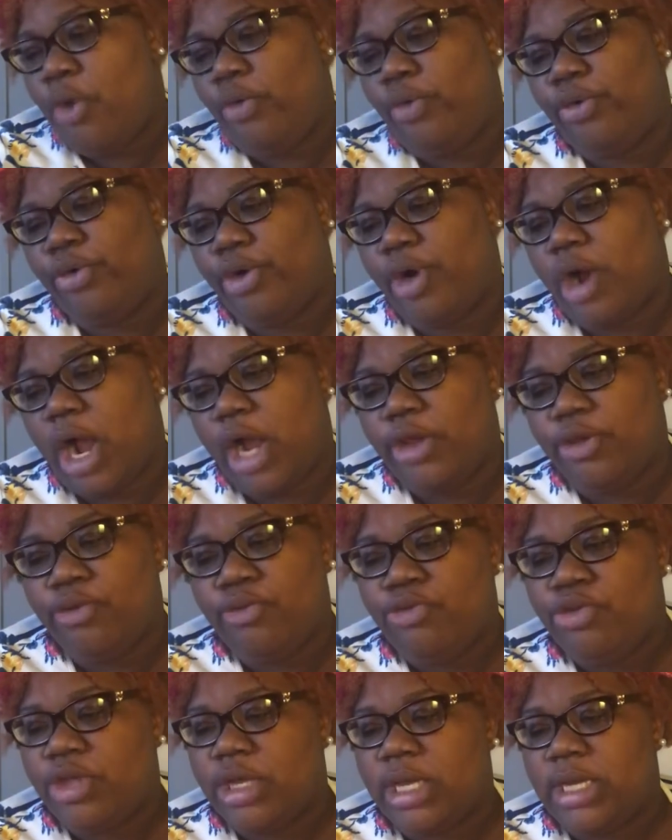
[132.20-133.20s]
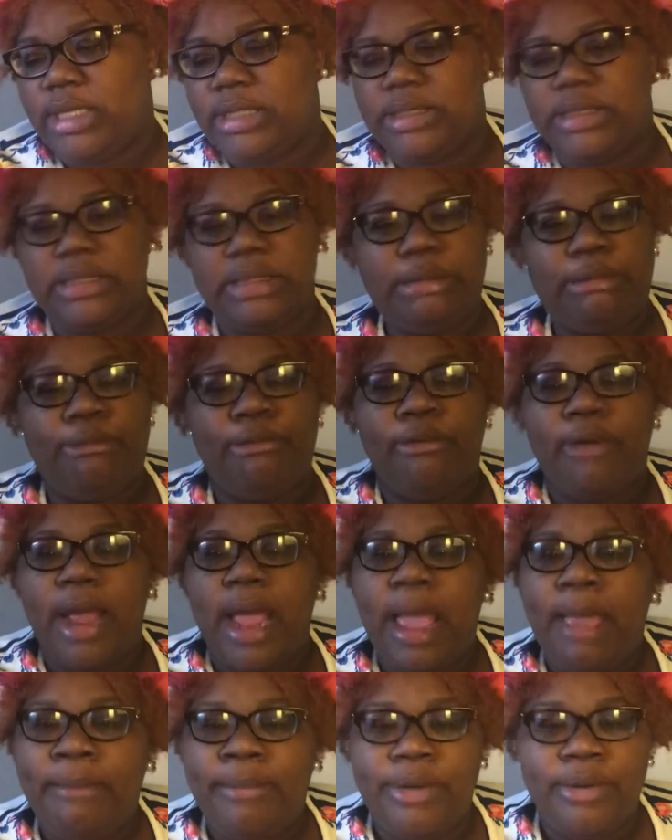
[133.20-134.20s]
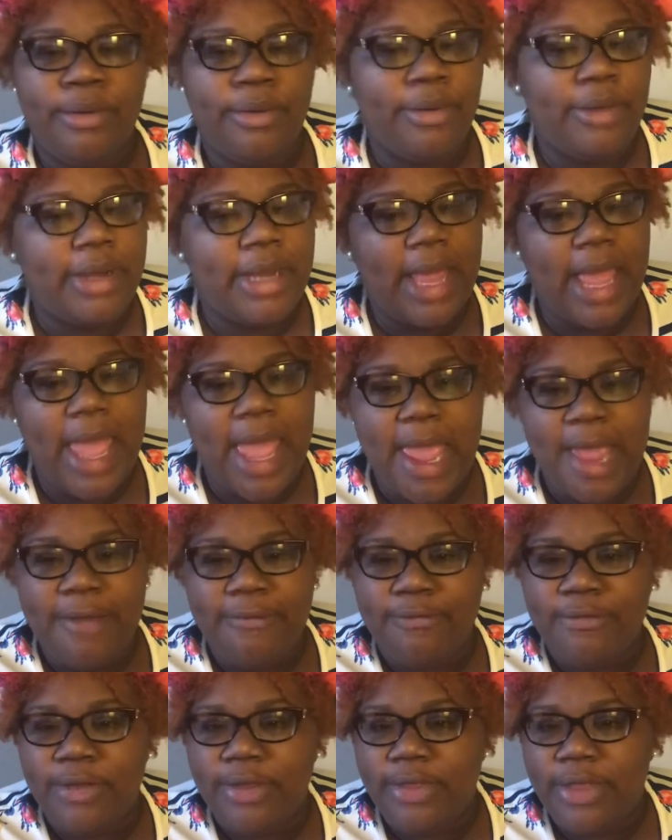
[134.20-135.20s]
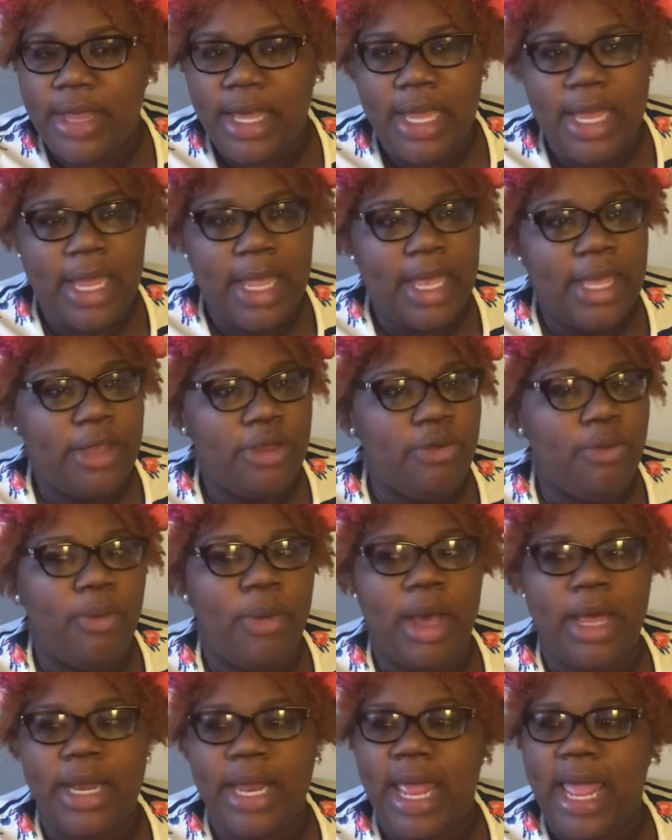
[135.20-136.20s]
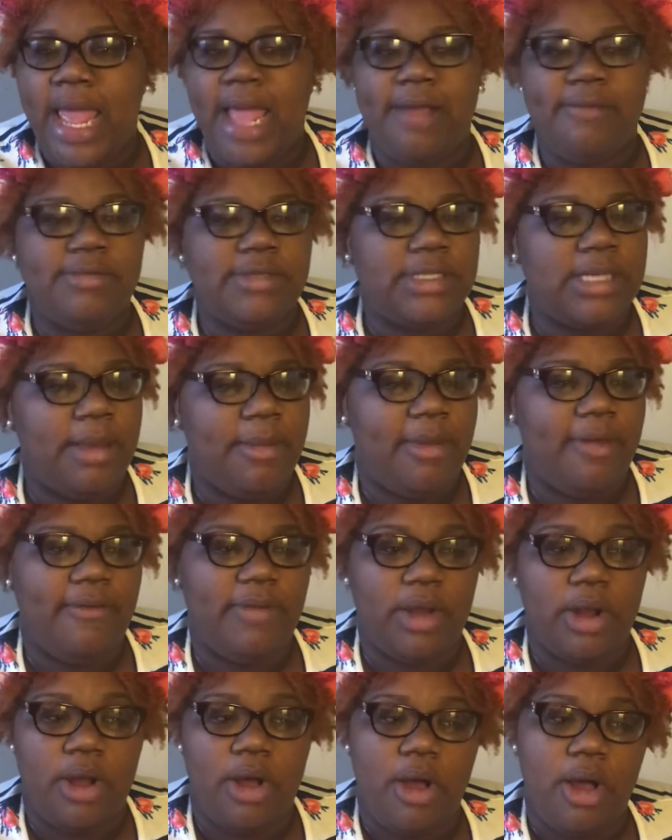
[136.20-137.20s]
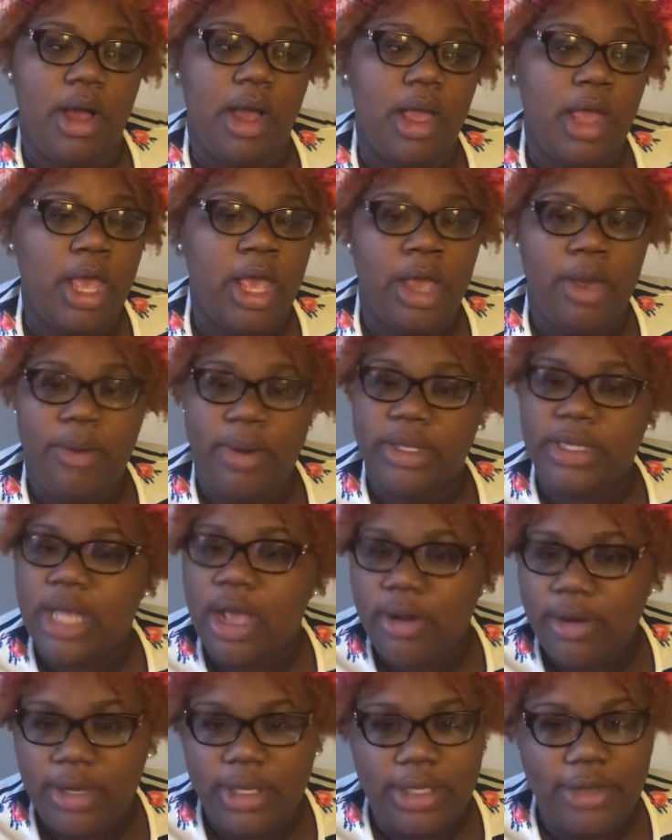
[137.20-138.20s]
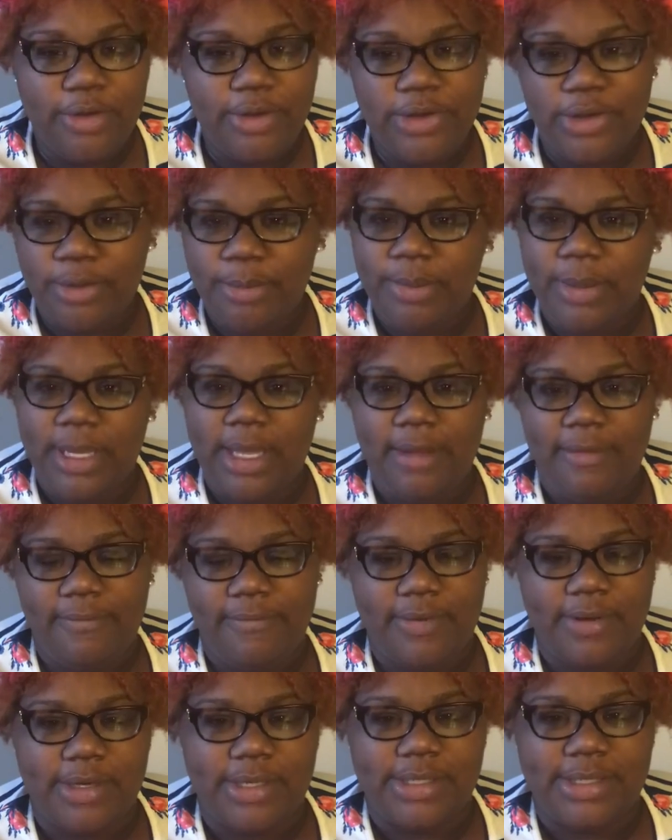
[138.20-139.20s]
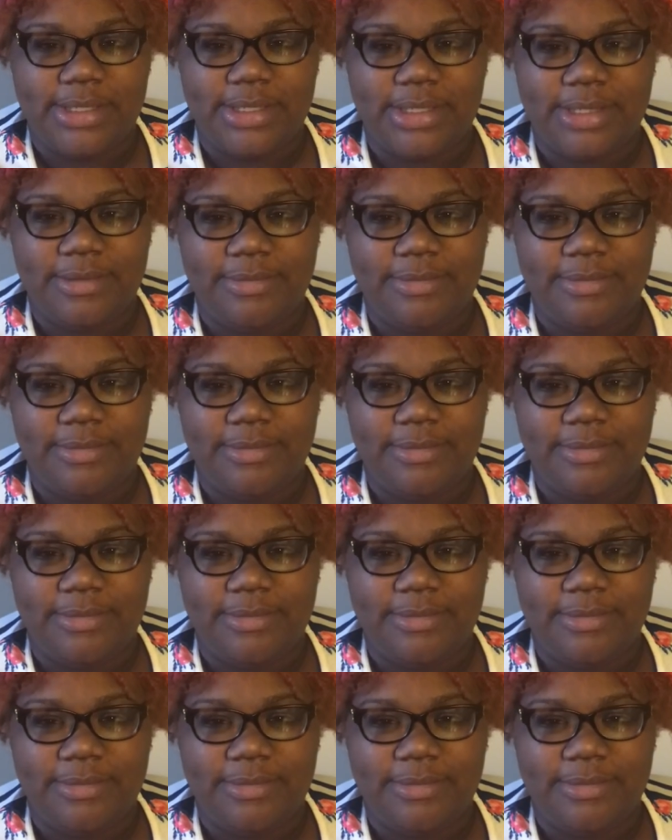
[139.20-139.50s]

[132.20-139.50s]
Or are you just grabbing on to everything? You want to have some of it all without clearing your plate first?